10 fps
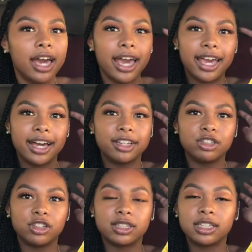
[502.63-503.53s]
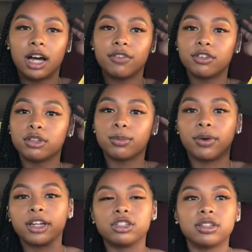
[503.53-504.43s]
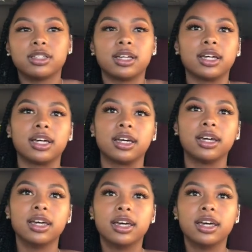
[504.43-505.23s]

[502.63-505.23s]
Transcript: and just not feel the pressure to